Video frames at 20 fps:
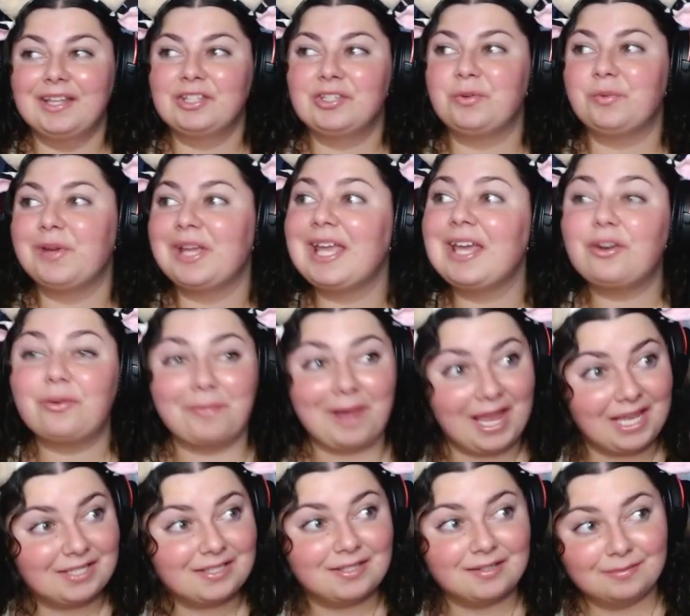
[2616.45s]
To
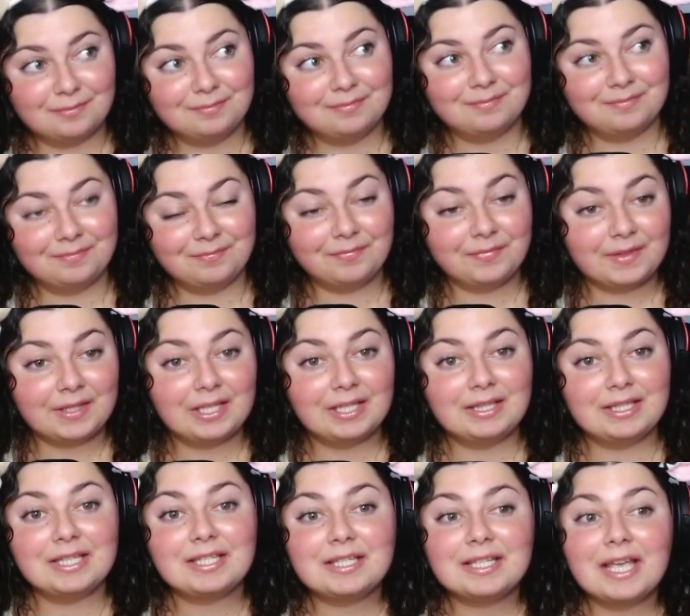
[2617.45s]
reiterate,
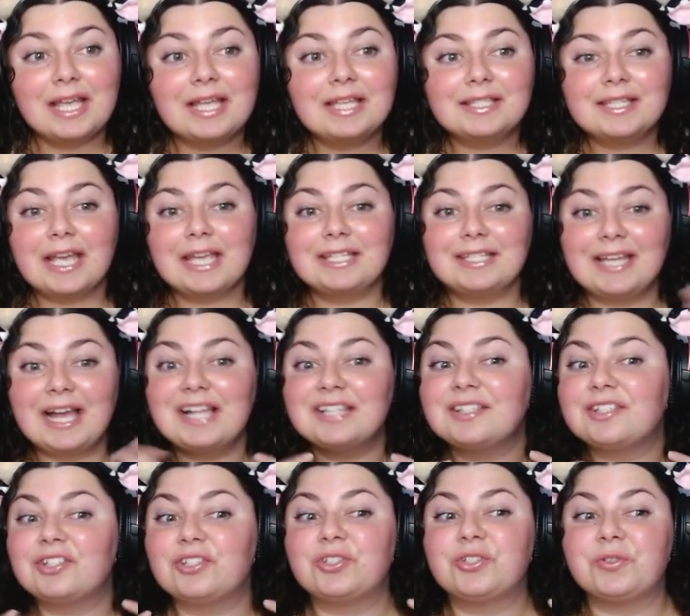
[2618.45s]
this is a
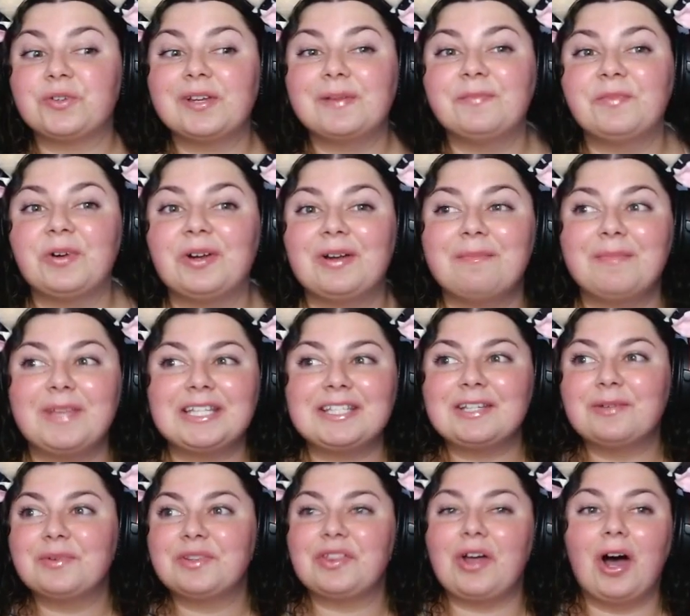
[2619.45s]
test stream where I'm
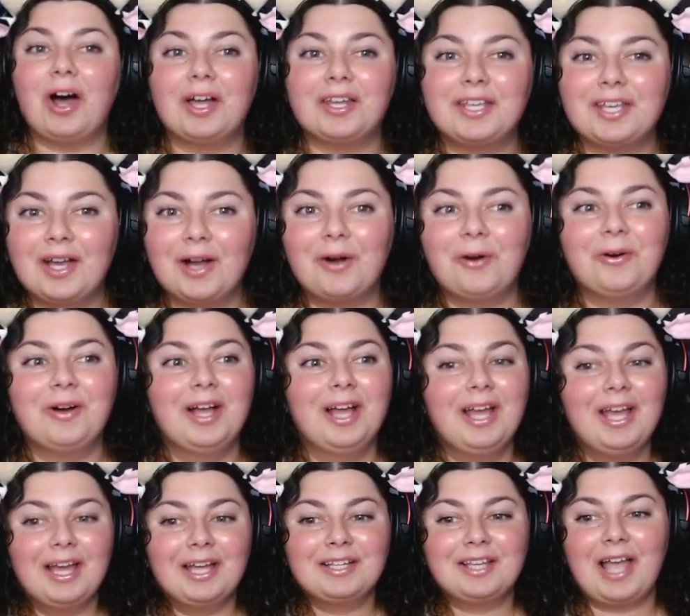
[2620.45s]
messing with audio
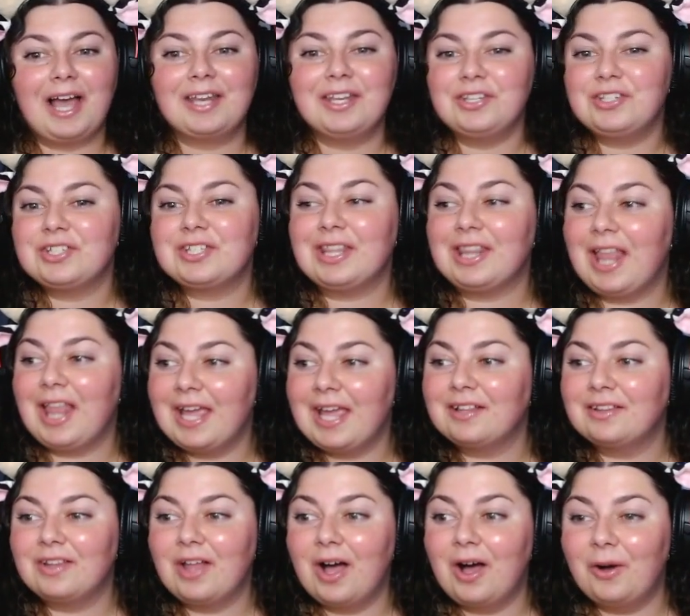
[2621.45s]
and kind of just
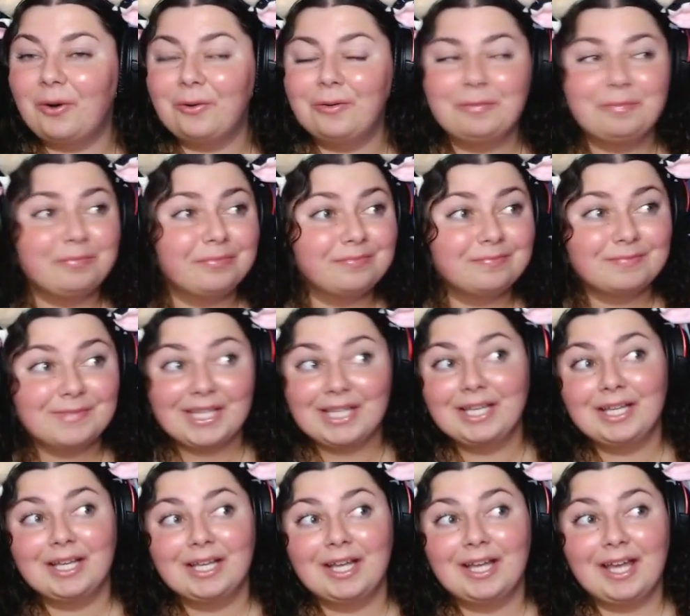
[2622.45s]
laying low
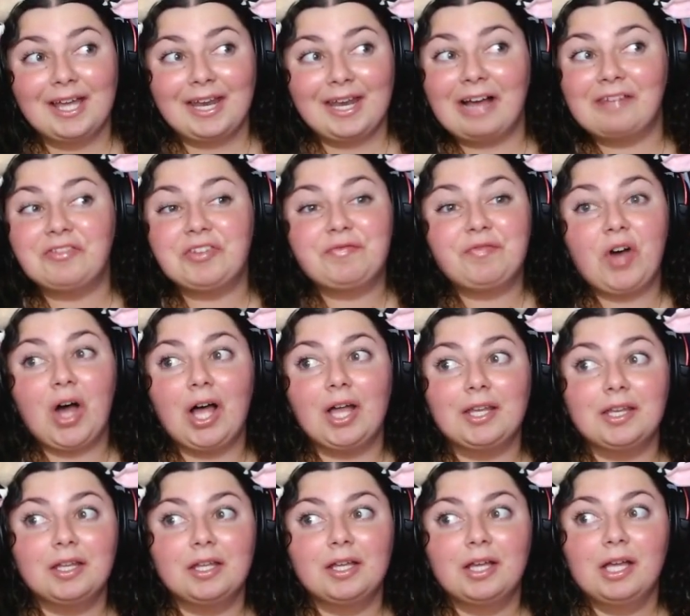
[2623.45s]
and having
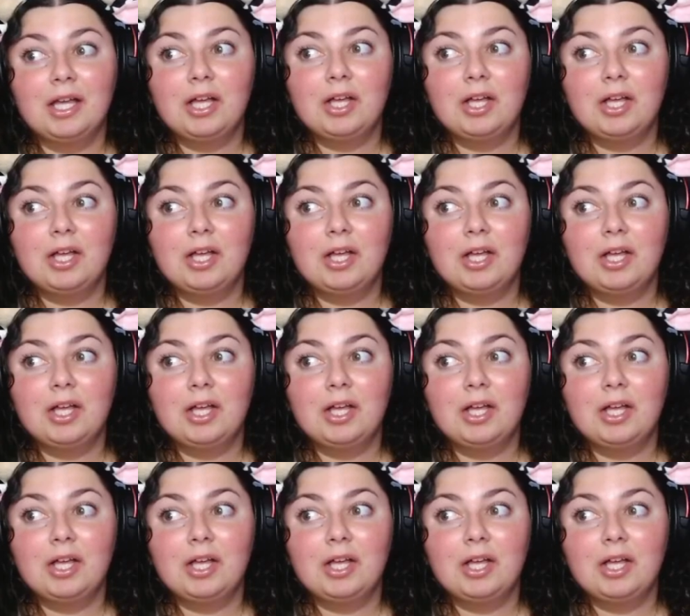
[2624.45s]
fun.